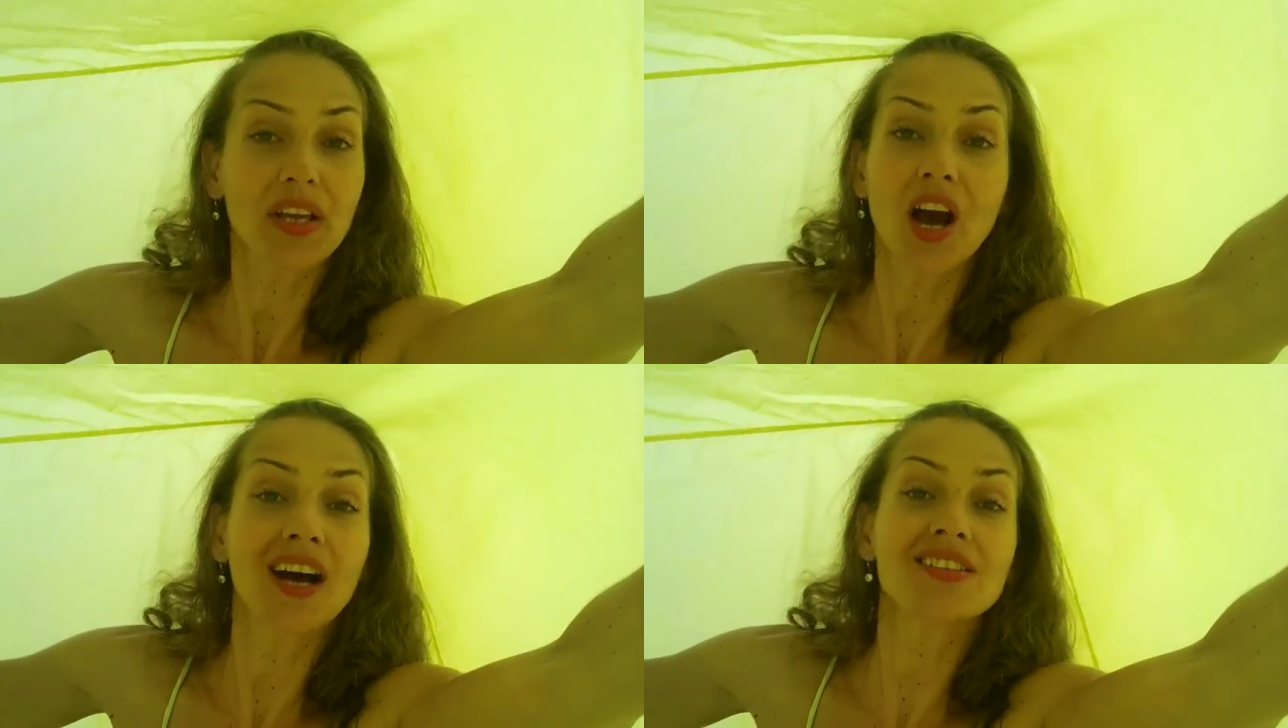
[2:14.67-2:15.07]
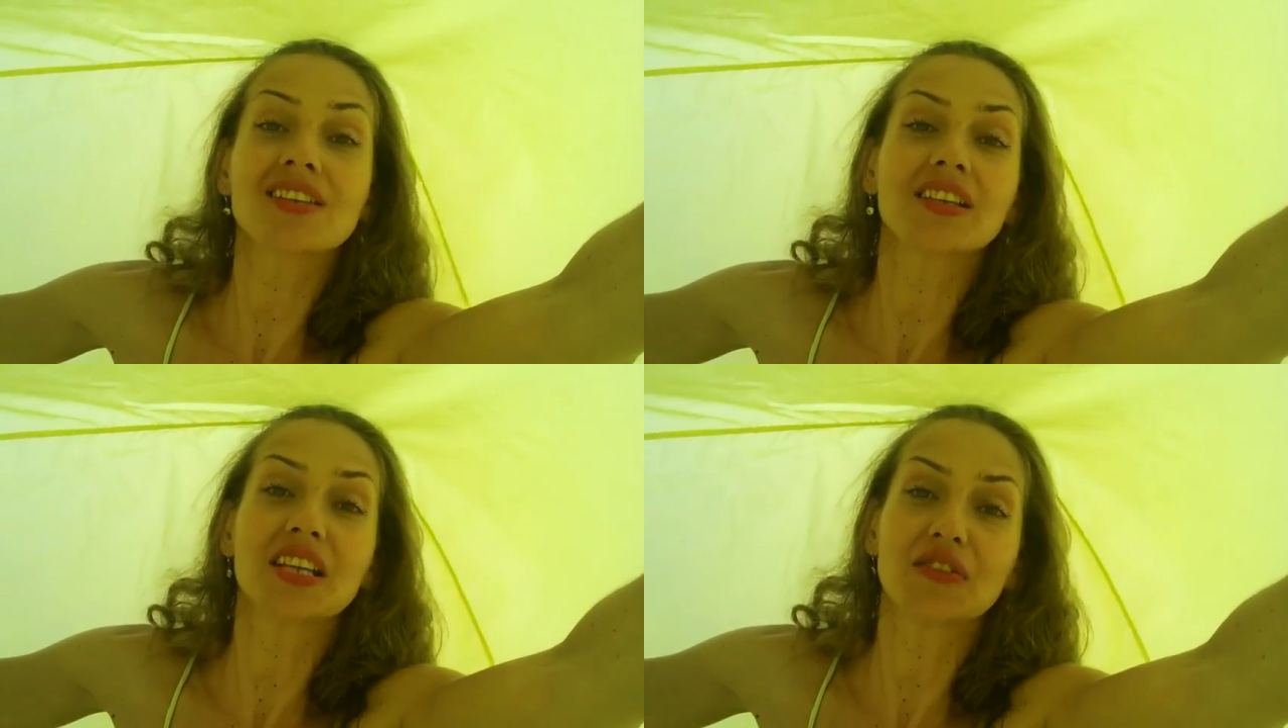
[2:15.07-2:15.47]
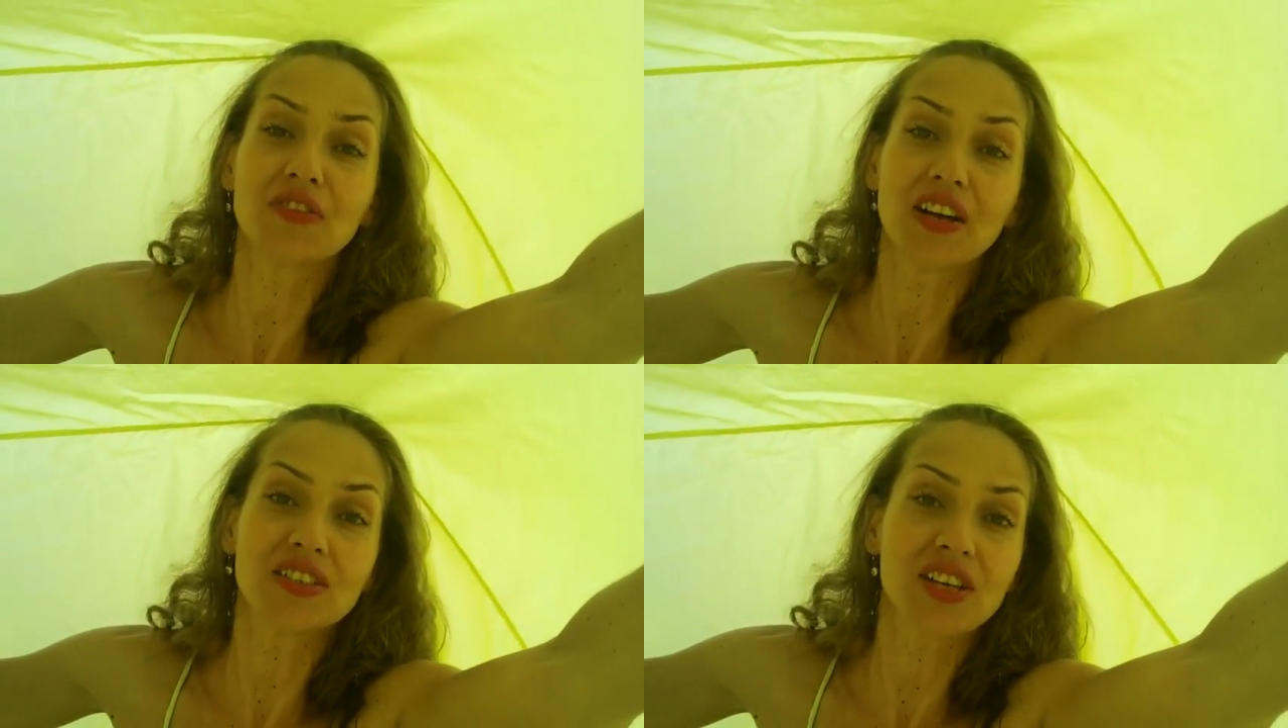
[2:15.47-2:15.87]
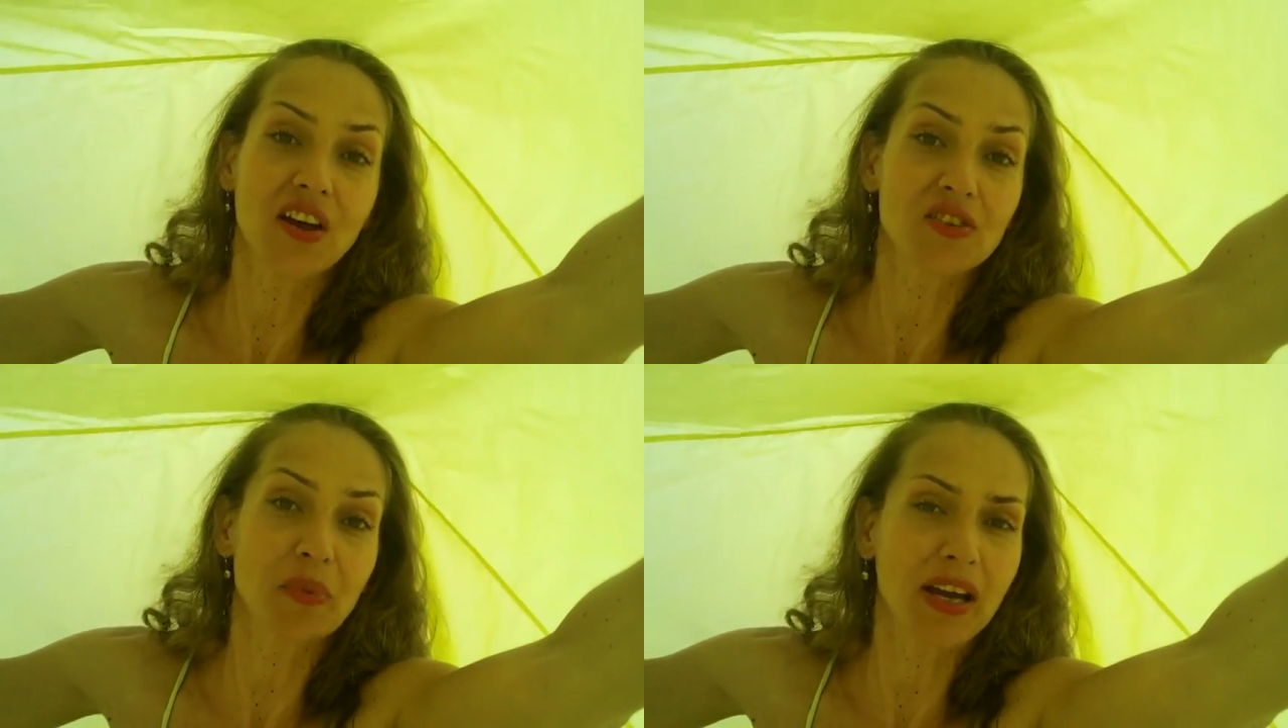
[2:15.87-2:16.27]
We constantly defeat
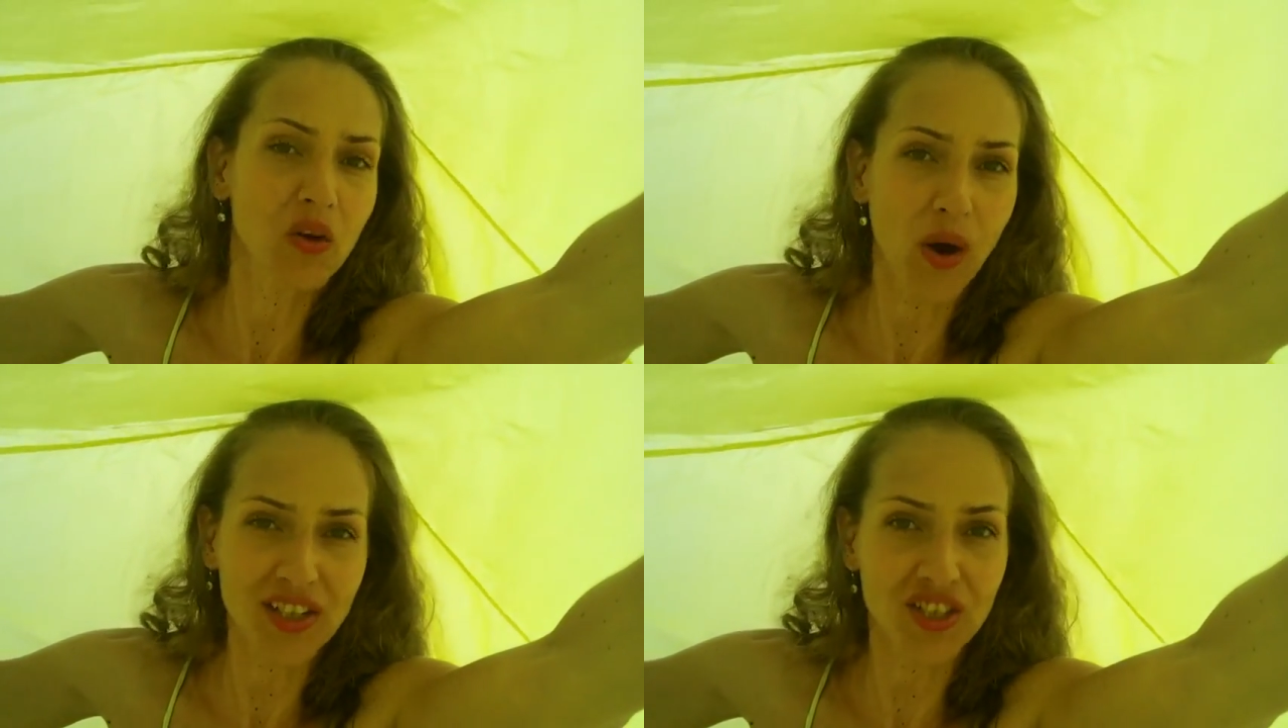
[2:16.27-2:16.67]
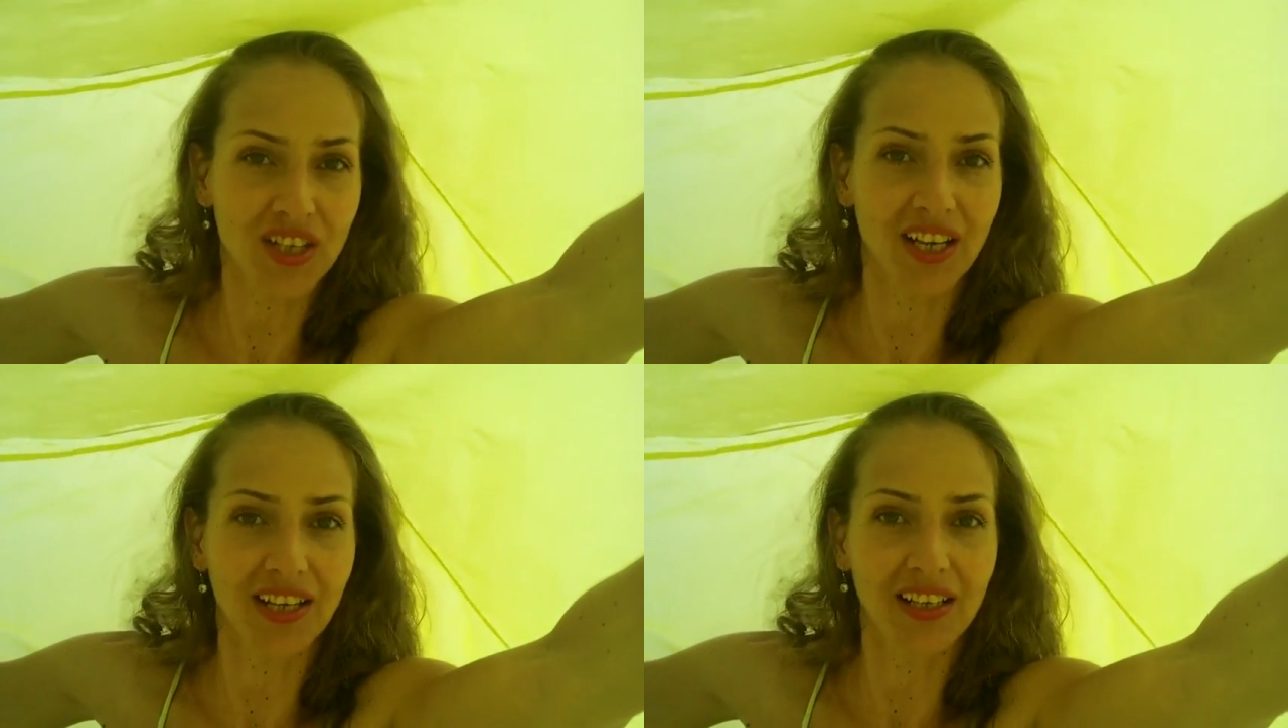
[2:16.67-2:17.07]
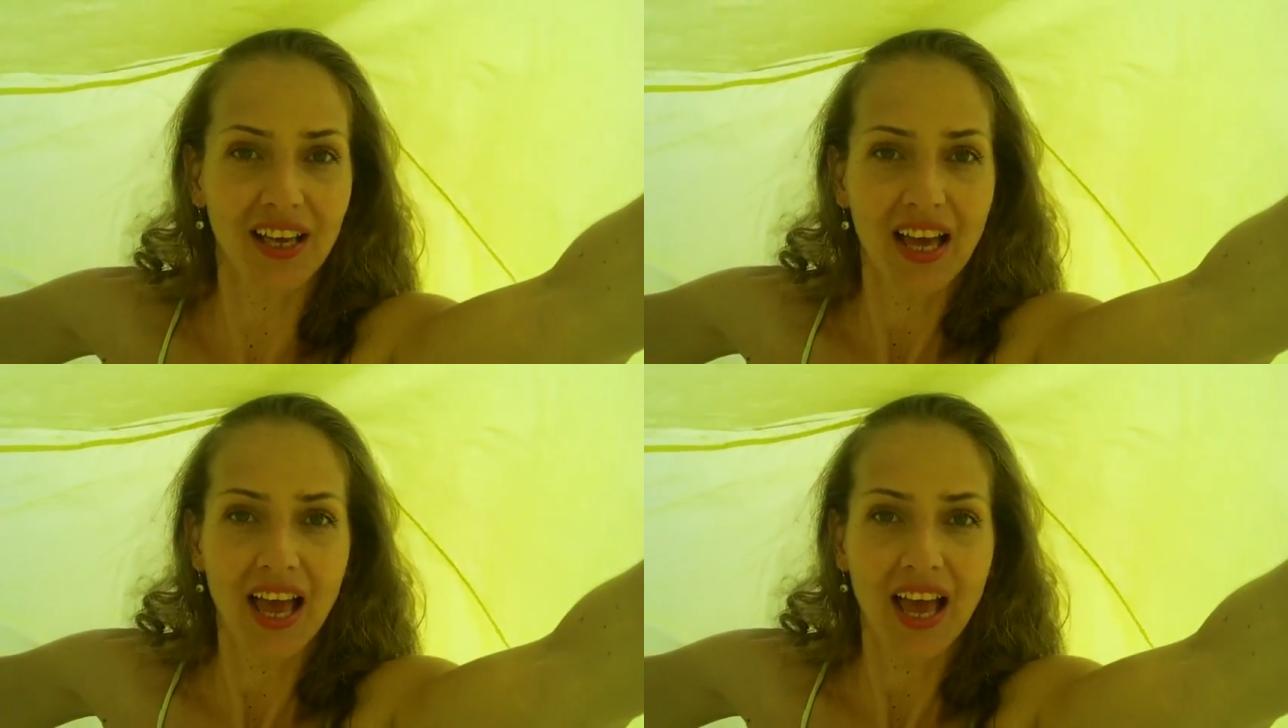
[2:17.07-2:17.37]
ourselves by questioning